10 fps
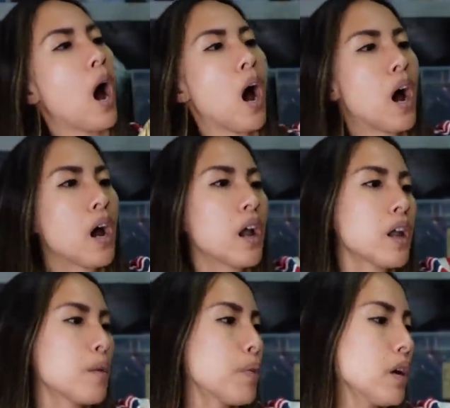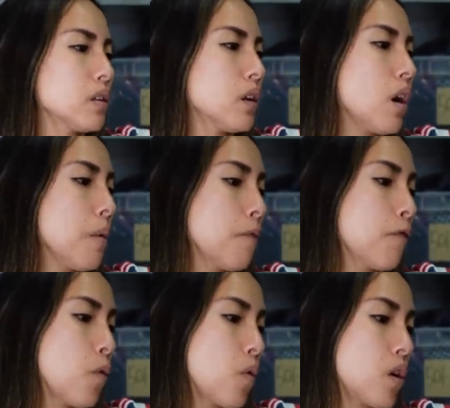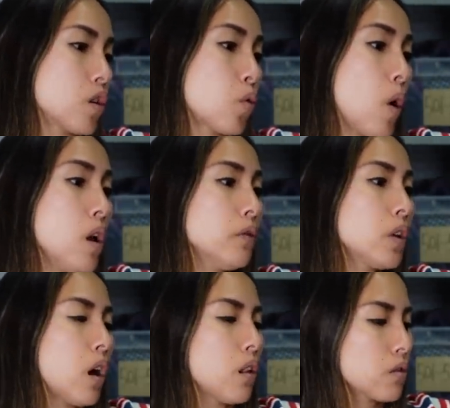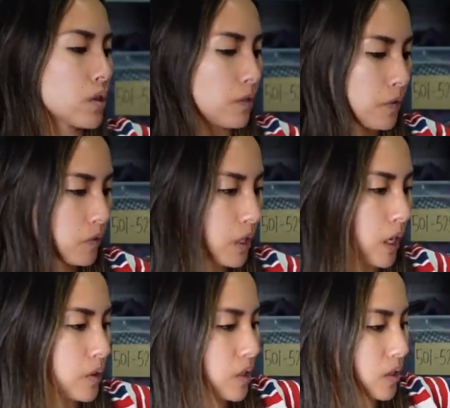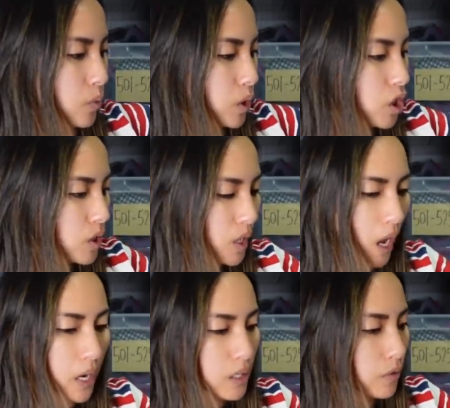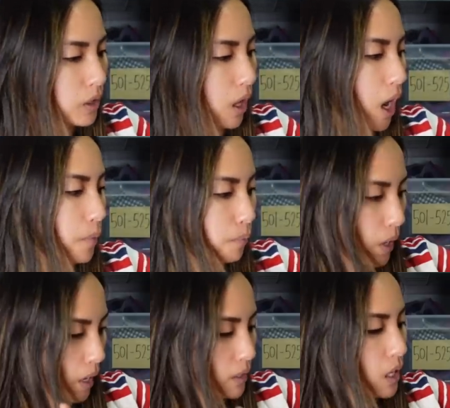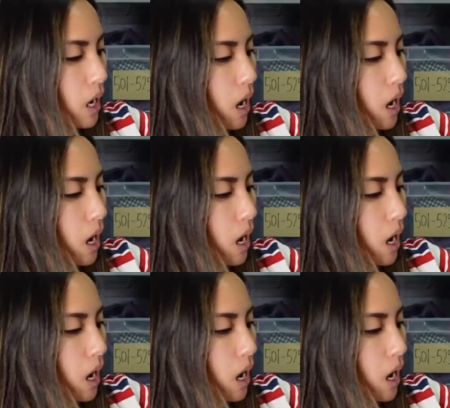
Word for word: I picked it up for $12.59, which is kind of a lot, but